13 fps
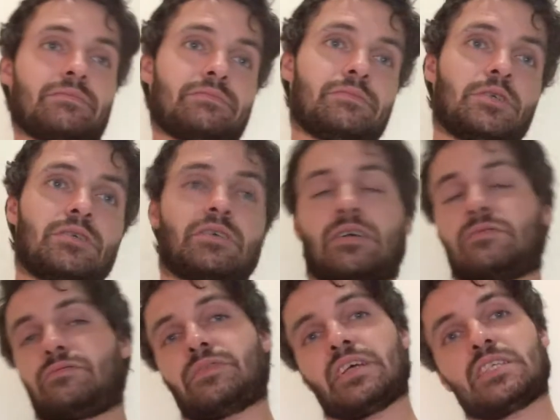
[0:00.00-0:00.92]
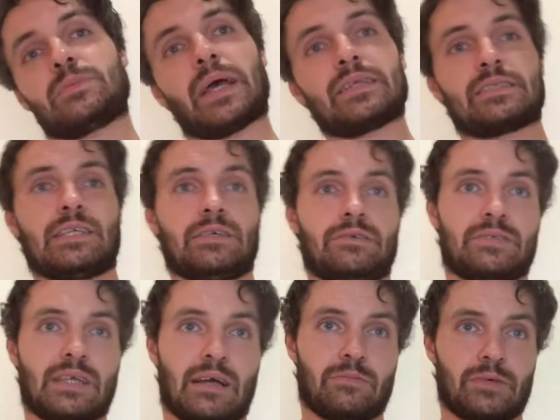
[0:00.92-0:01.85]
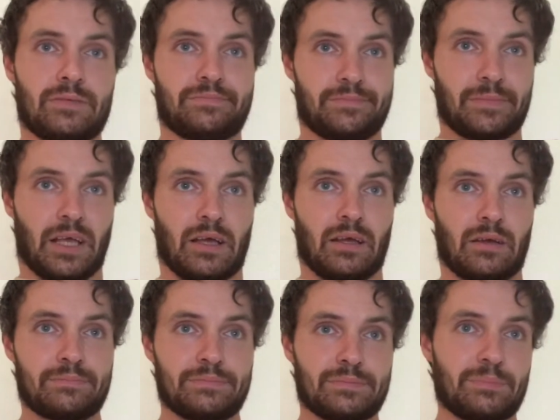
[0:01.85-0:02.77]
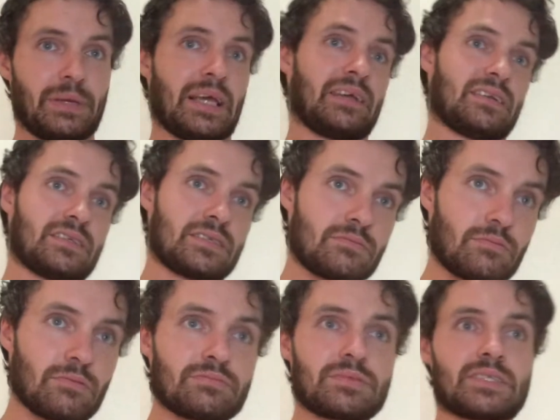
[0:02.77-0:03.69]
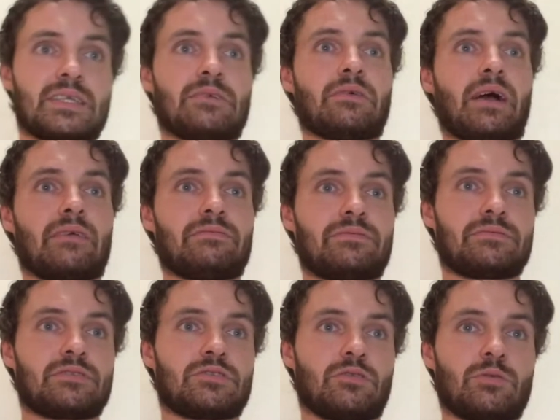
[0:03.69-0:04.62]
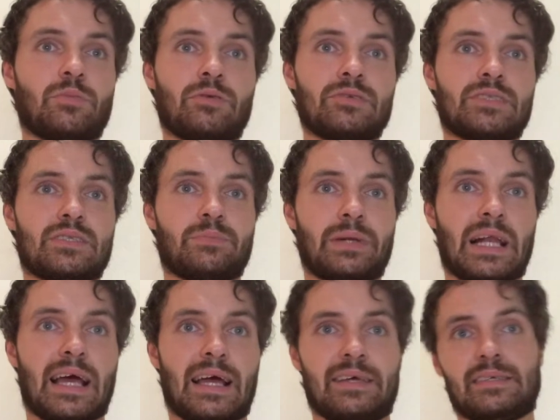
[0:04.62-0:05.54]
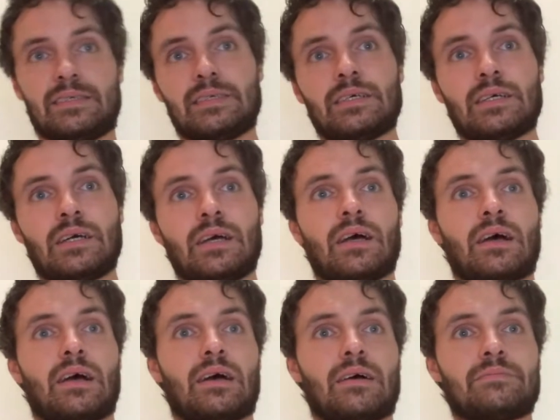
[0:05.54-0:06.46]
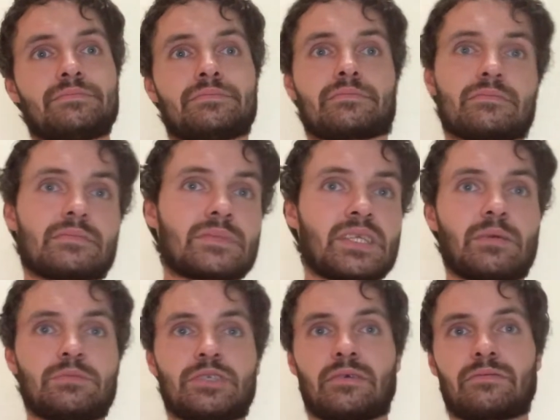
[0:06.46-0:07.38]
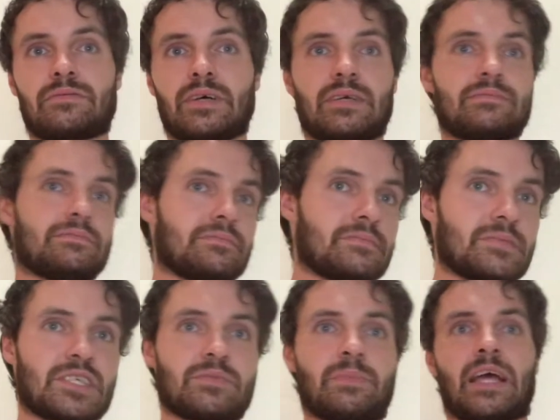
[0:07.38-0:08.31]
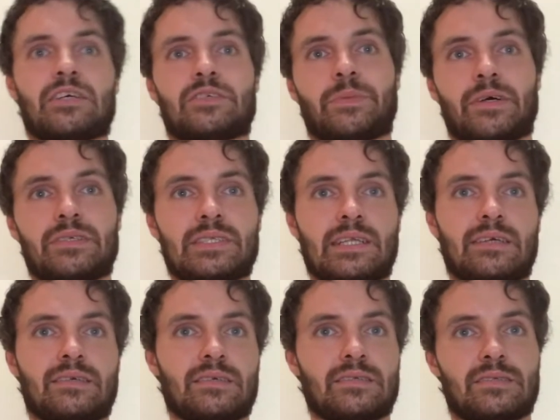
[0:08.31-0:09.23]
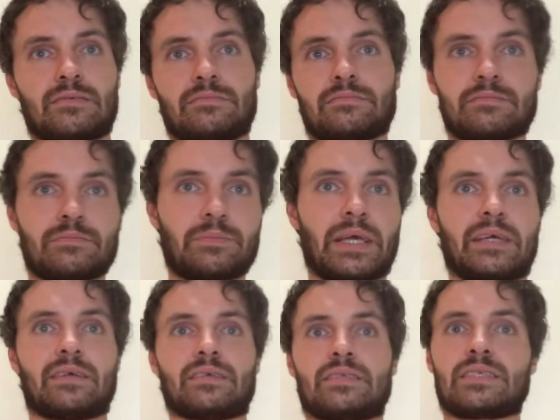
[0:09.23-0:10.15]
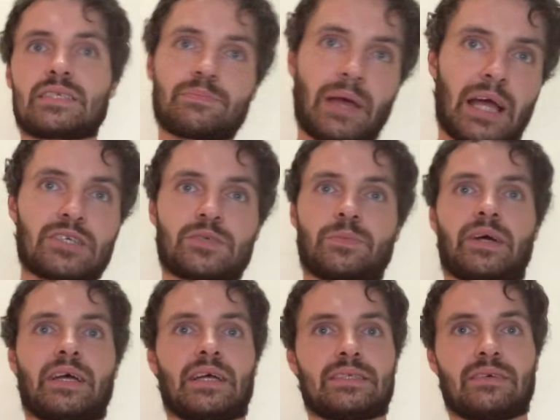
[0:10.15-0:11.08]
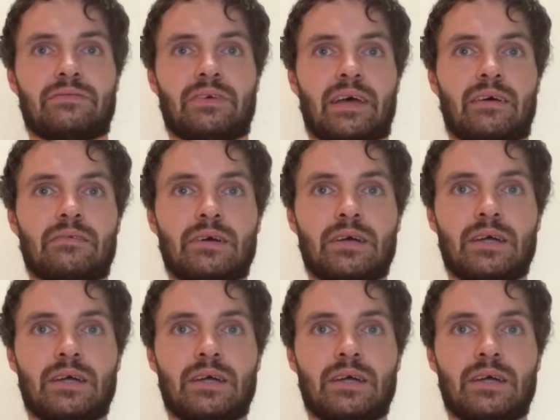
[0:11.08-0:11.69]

You kind of expect to lose that one. Pingers will still have Toy Boys to play. King Jong Fun, smashed by Slingers. Pingers, smashed by SFL.